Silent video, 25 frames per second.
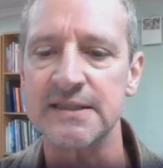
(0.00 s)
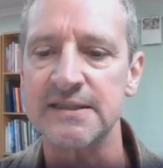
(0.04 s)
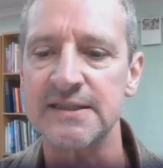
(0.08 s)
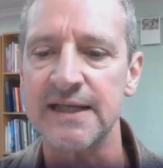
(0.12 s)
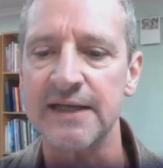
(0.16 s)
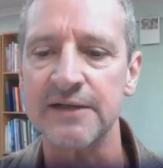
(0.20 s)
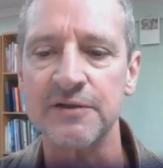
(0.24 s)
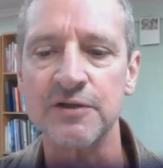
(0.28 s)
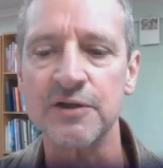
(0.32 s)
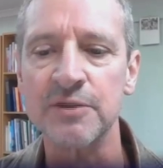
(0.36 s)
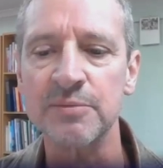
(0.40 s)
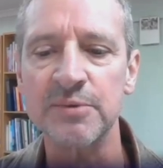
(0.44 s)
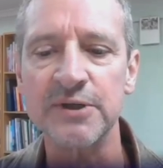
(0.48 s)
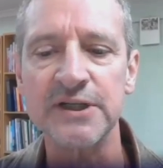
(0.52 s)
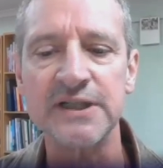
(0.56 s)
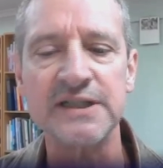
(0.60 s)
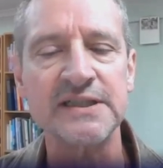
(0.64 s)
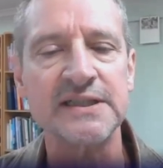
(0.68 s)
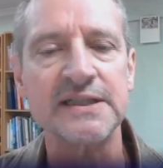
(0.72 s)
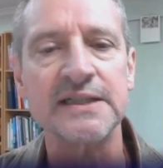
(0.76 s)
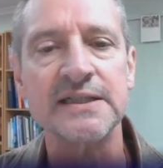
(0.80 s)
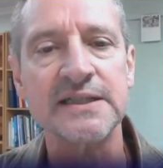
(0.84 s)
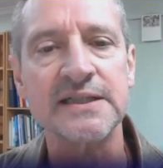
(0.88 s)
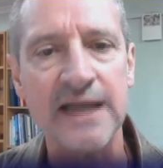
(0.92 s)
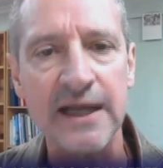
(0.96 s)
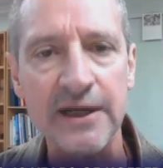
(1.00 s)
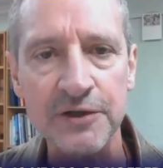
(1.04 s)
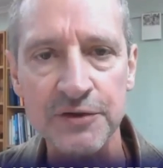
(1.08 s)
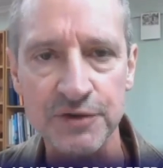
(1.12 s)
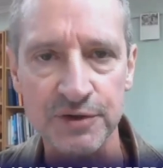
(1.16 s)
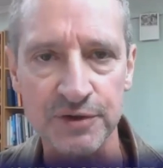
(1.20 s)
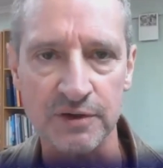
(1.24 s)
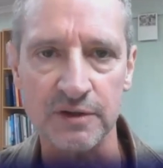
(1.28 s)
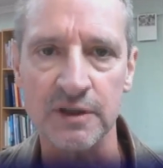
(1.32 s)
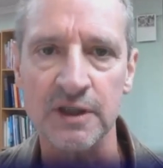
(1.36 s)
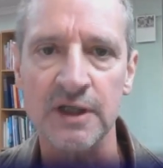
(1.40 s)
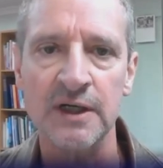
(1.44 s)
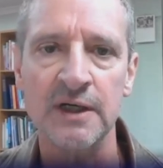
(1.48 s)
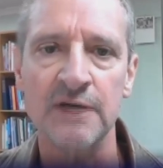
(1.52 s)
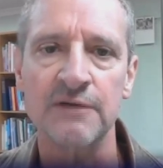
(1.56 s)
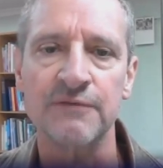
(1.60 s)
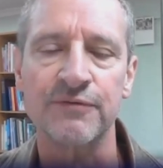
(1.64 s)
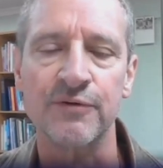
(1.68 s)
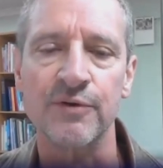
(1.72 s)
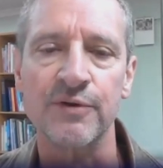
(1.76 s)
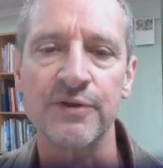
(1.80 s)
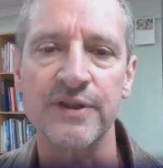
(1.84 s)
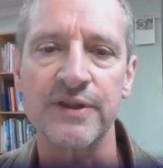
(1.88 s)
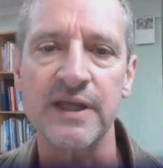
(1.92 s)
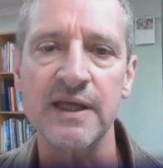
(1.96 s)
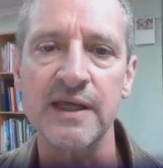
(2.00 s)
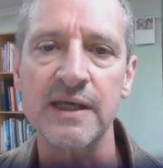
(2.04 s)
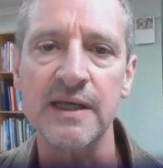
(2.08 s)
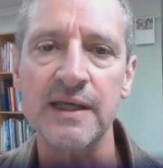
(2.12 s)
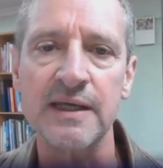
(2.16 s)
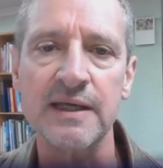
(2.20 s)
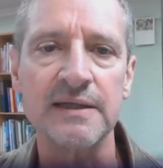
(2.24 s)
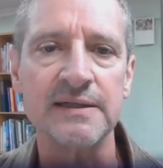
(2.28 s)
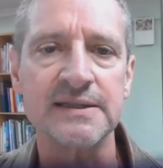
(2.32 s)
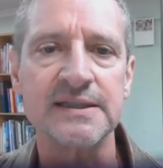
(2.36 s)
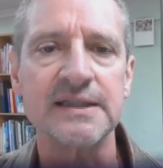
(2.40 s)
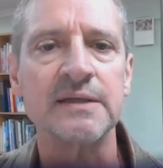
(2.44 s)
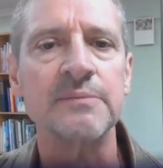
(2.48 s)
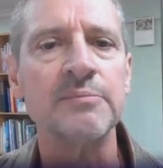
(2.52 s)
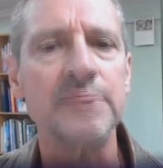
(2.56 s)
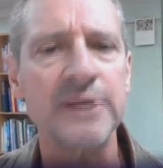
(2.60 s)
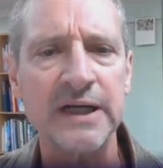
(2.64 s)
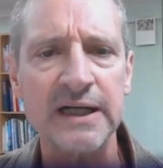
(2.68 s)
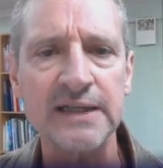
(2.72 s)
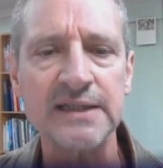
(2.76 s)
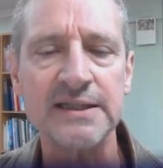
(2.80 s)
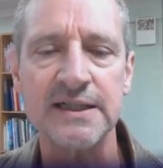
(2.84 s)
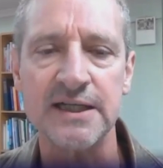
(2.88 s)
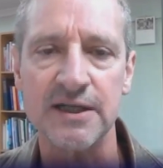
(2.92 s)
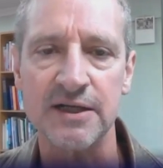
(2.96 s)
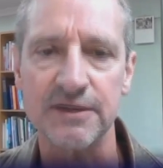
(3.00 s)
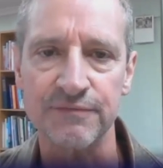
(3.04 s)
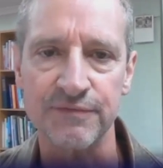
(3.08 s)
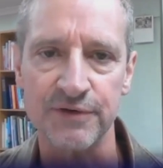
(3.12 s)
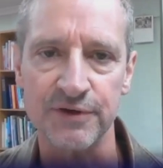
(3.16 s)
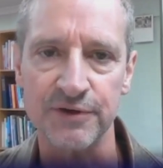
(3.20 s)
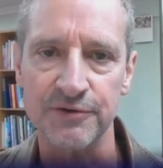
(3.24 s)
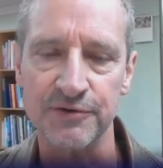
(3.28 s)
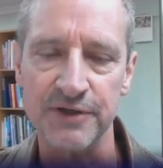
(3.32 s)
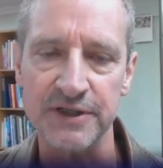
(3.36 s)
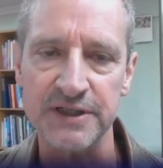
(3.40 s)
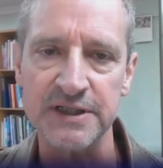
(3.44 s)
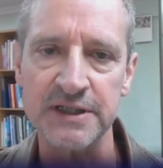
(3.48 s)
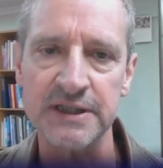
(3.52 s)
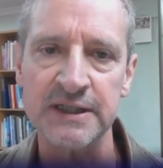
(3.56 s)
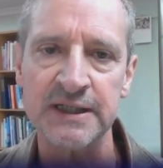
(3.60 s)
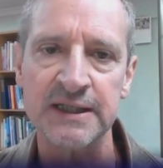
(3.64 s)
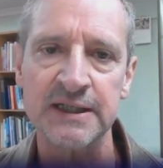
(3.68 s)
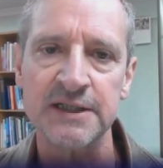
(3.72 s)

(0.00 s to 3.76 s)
is that Koeberg is essential for the stability of the grid.